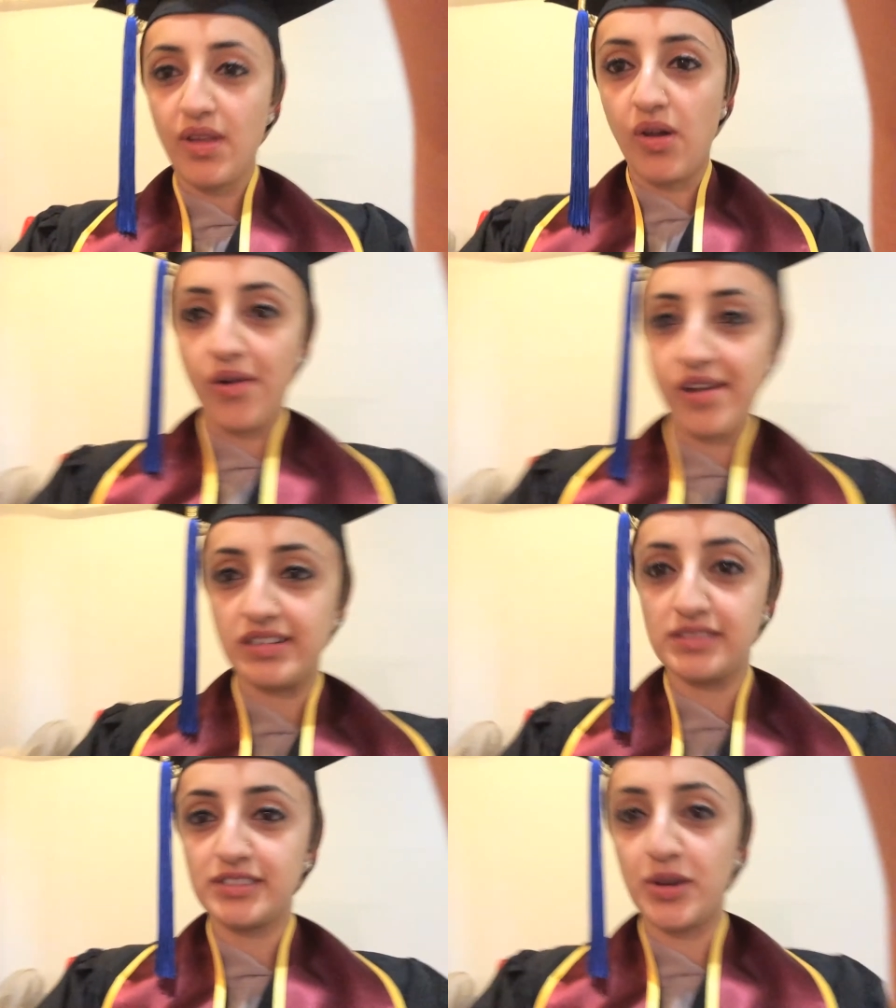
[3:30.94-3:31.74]
Okay,
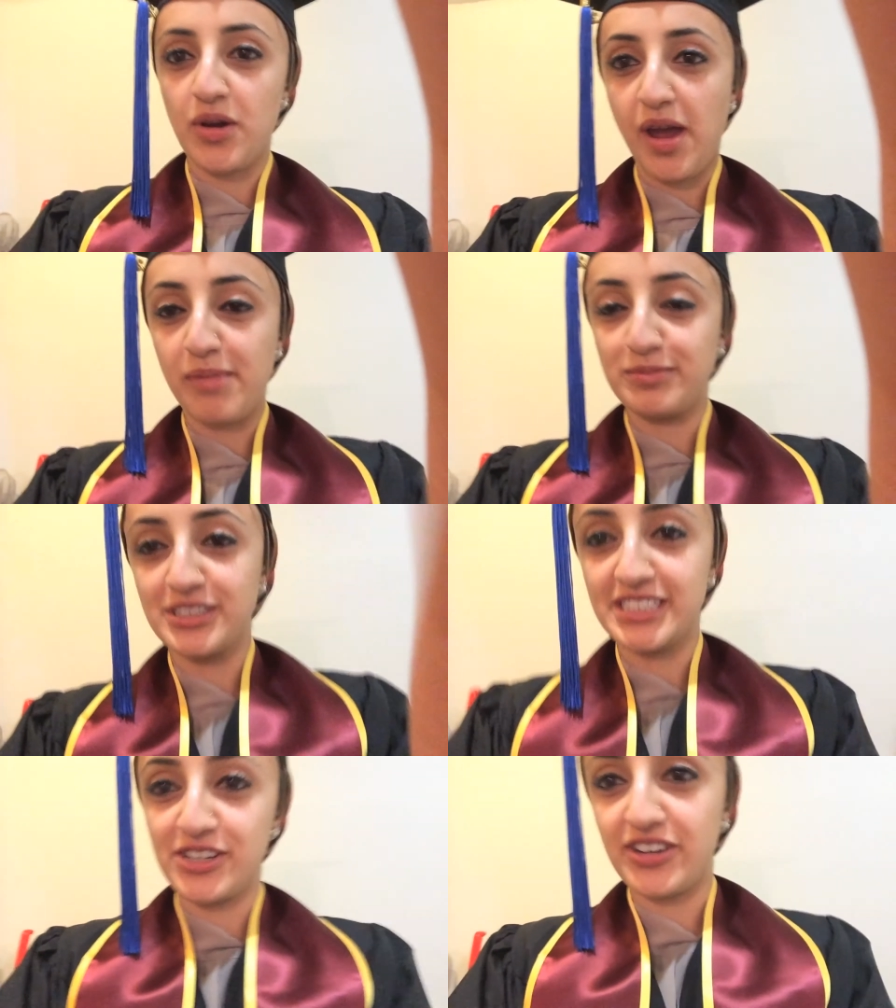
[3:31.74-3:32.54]
so I'm
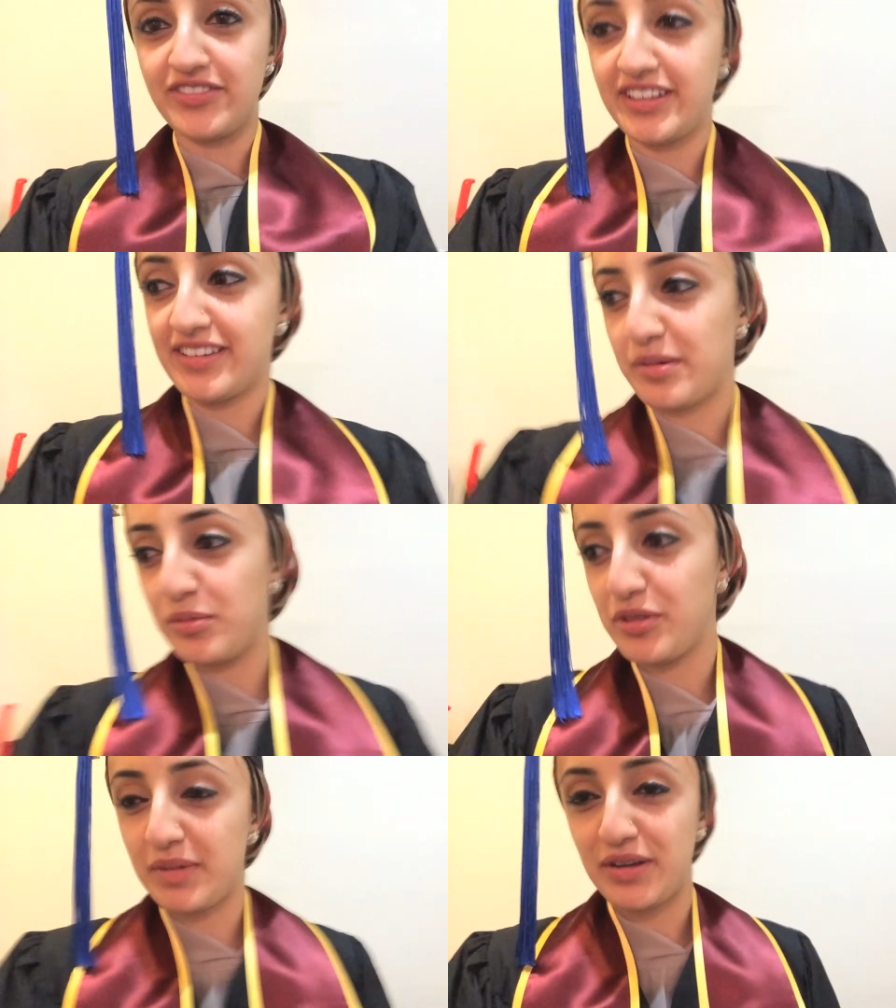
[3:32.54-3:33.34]
really nervous. I'm
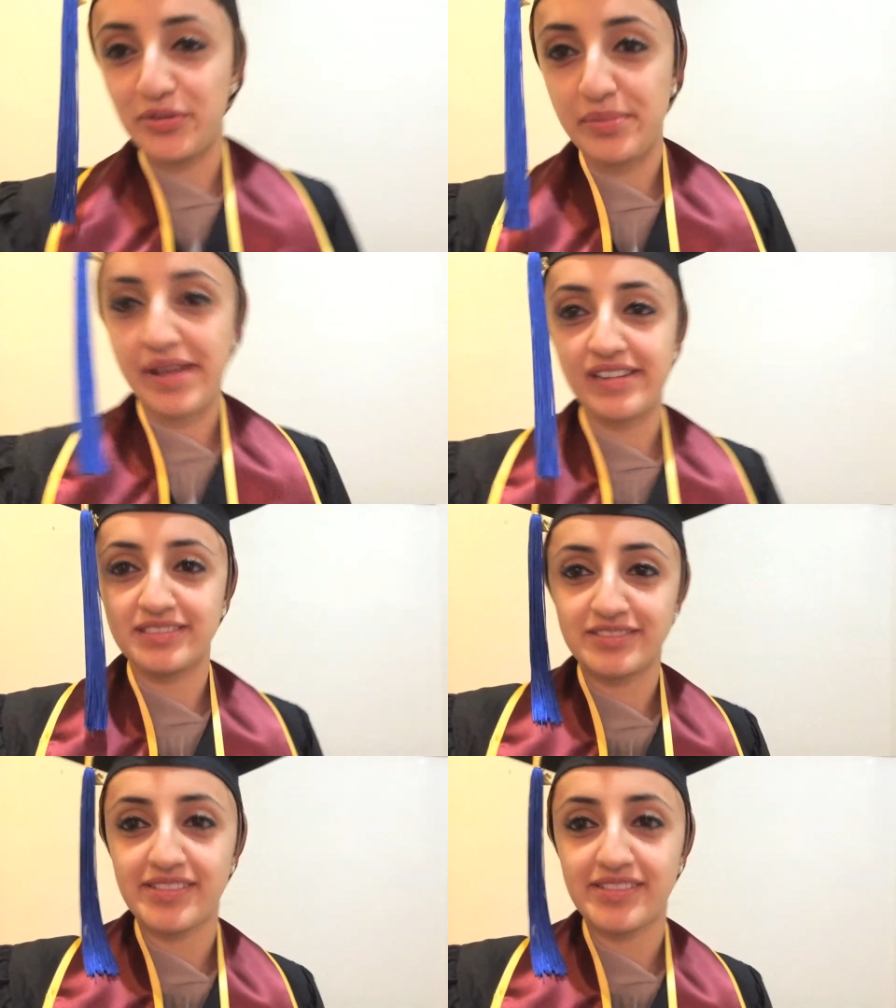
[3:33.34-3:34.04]
with my roommate.